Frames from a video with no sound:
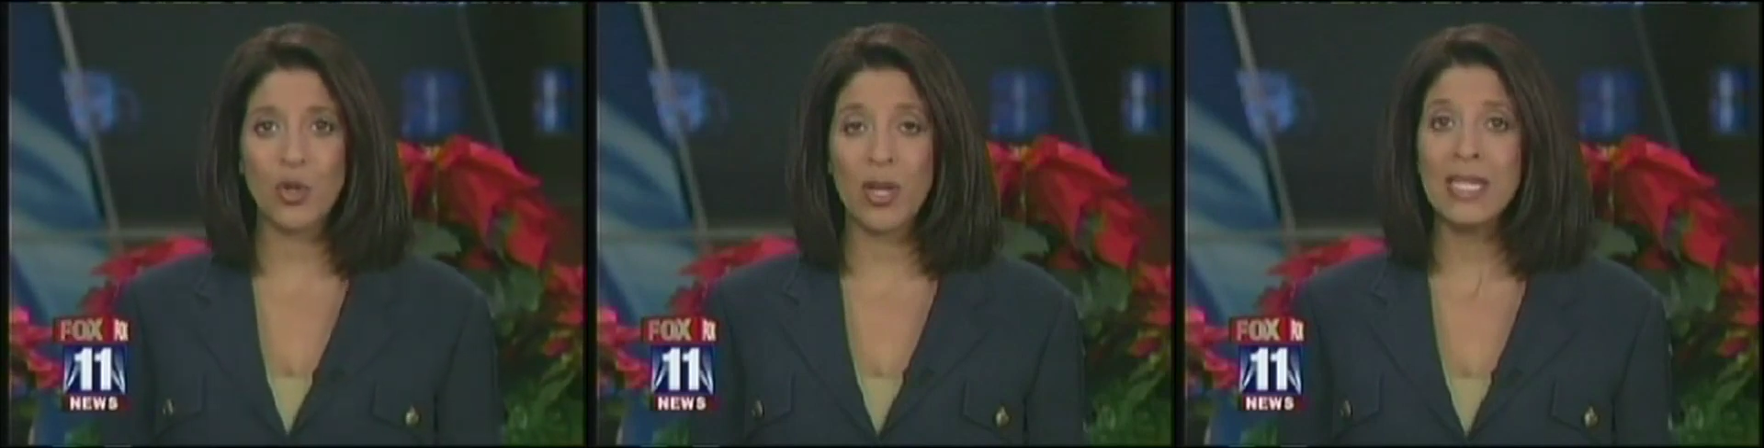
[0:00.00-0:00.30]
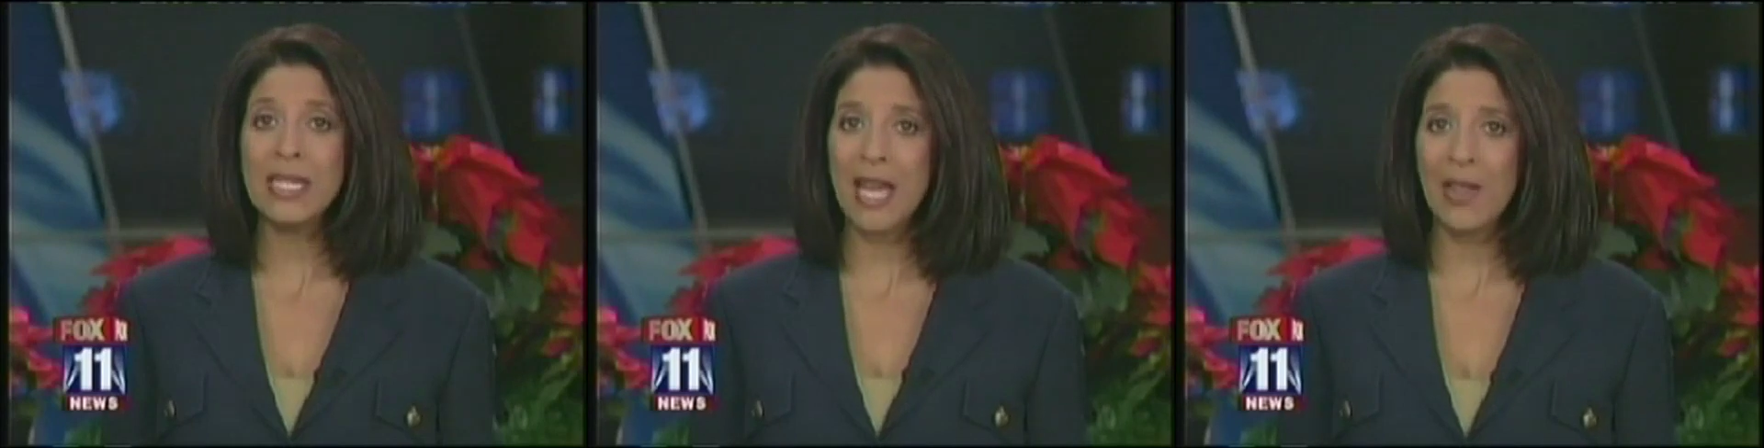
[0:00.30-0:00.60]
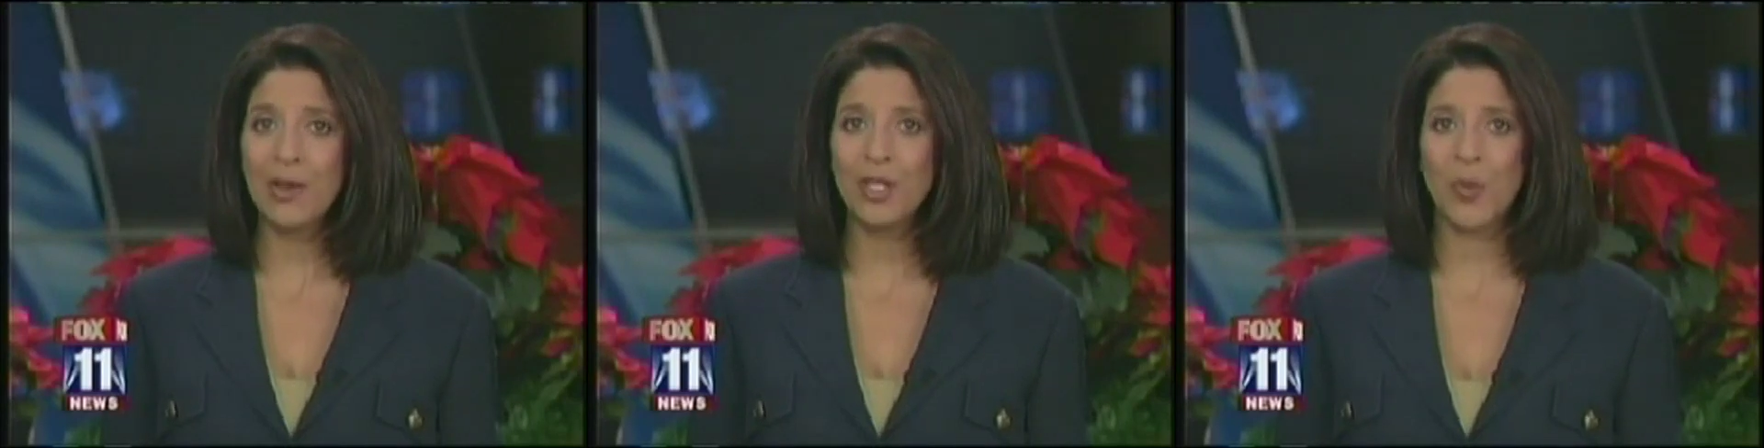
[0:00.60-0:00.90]
joining
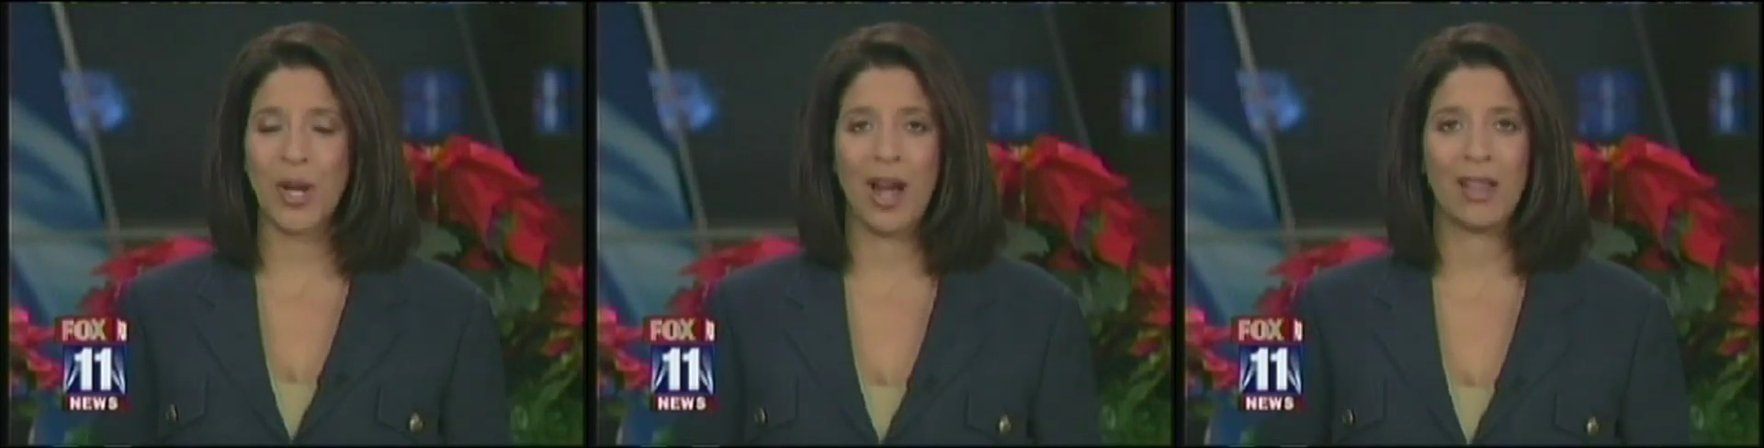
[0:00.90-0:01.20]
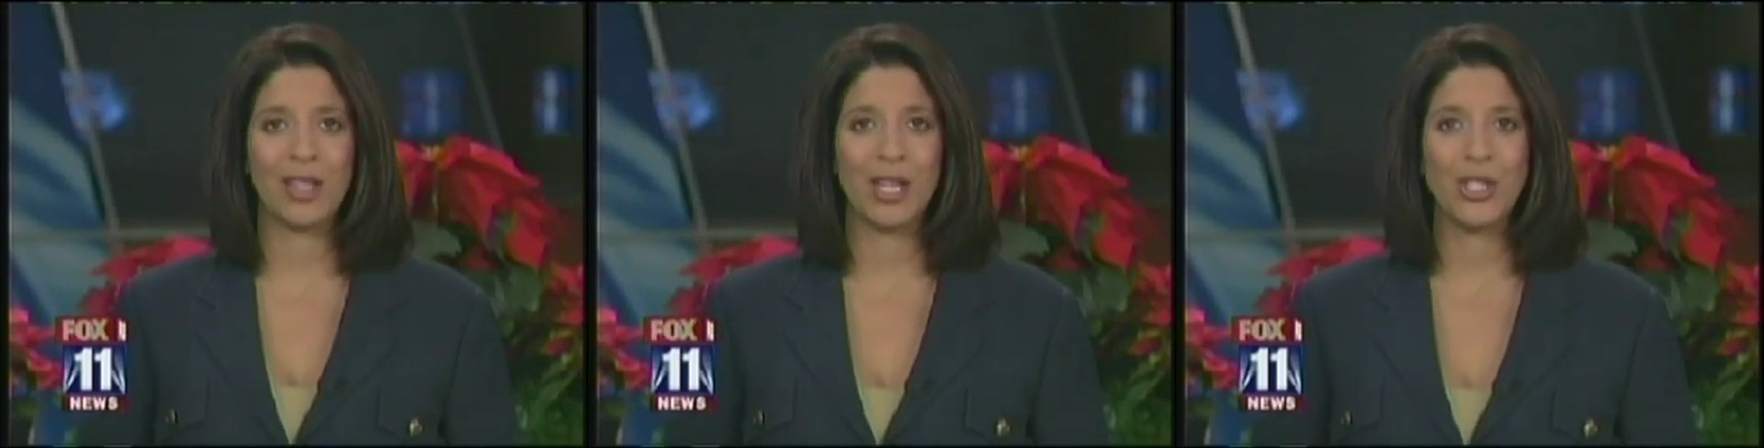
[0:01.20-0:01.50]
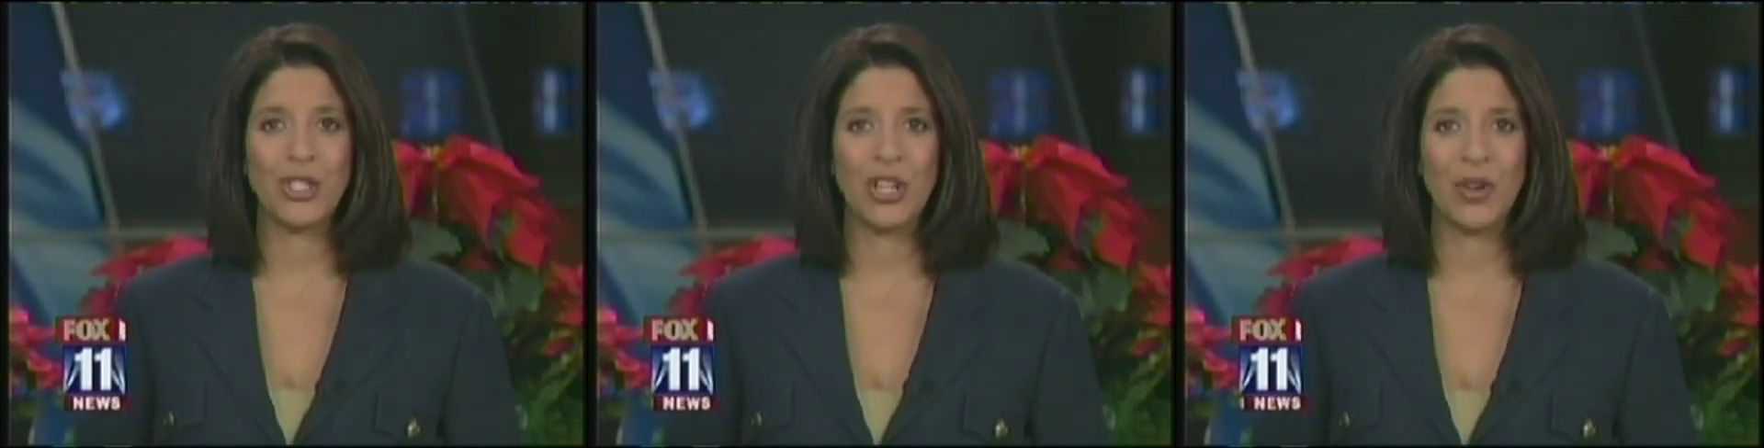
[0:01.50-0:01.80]
together to spread
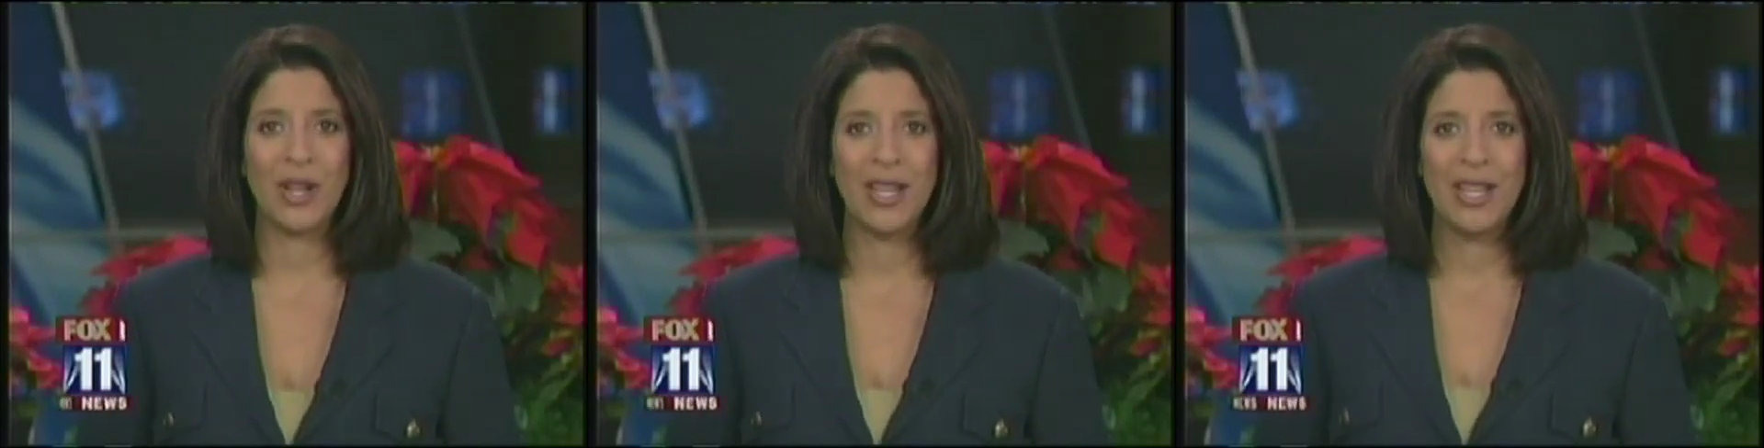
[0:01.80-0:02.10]
holiday cheer.